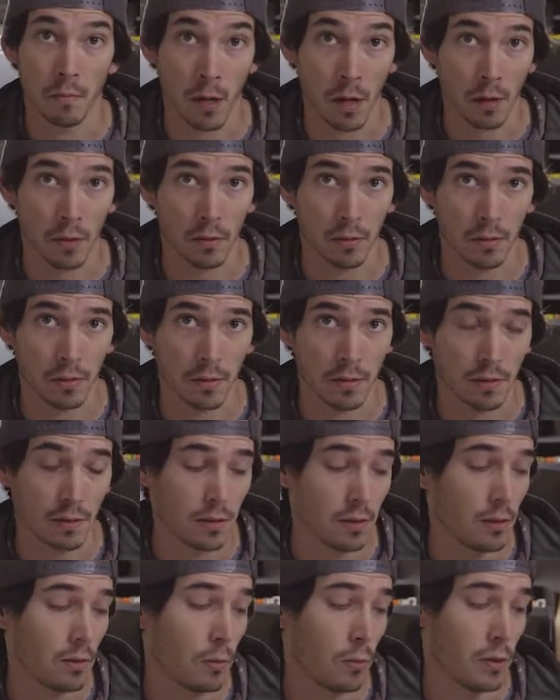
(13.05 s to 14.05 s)
models,
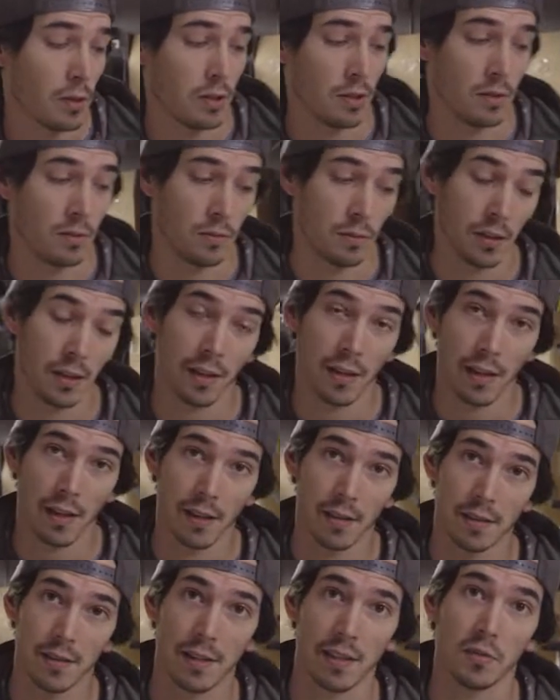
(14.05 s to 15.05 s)
which is really
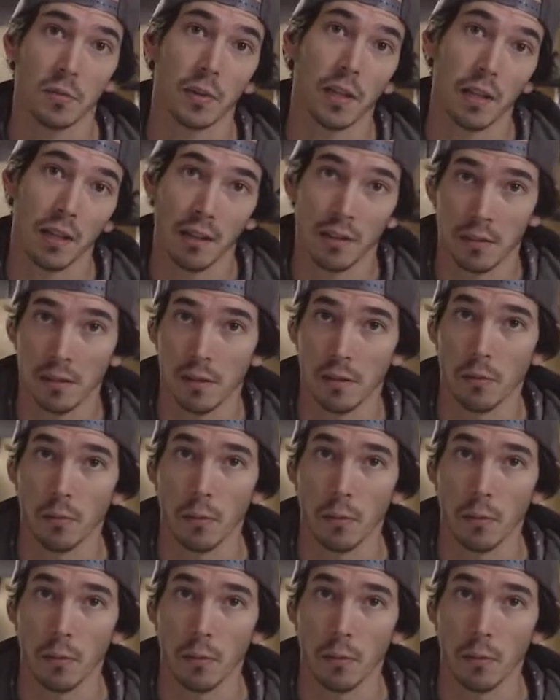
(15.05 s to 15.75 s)
nice as we're getting into the